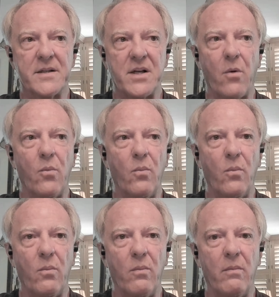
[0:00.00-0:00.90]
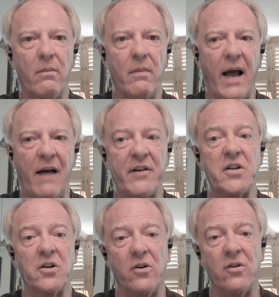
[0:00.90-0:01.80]
So
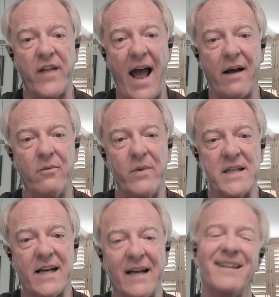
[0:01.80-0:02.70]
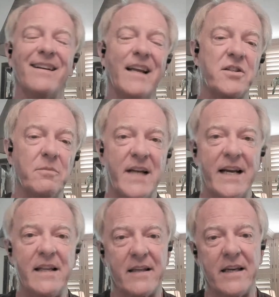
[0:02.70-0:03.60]
having done all that, we decided, let's
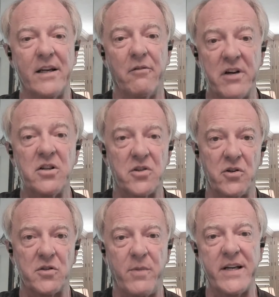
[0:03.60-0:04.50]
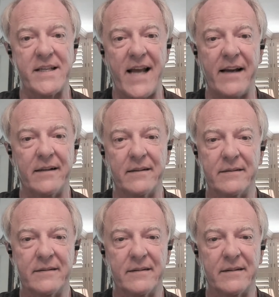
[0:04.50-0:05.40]
update the original SourcePoint then,
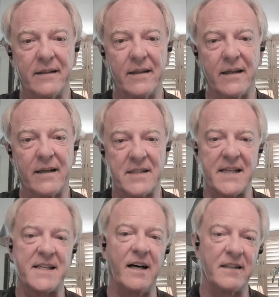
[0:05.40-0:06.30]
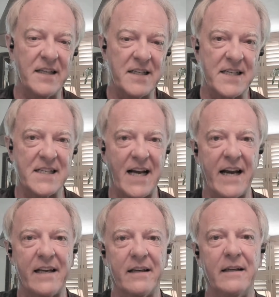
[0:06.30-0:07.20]
because I started its
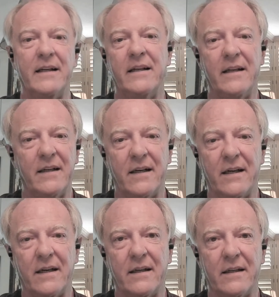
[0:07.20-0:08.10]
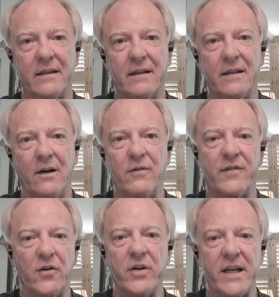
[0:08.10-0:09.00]
design over
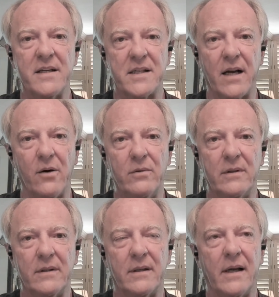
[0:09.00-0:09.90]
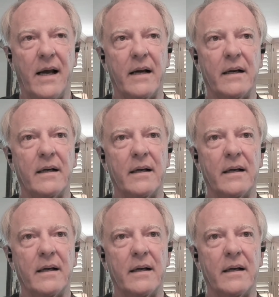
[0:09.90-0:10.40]
4 years ago, and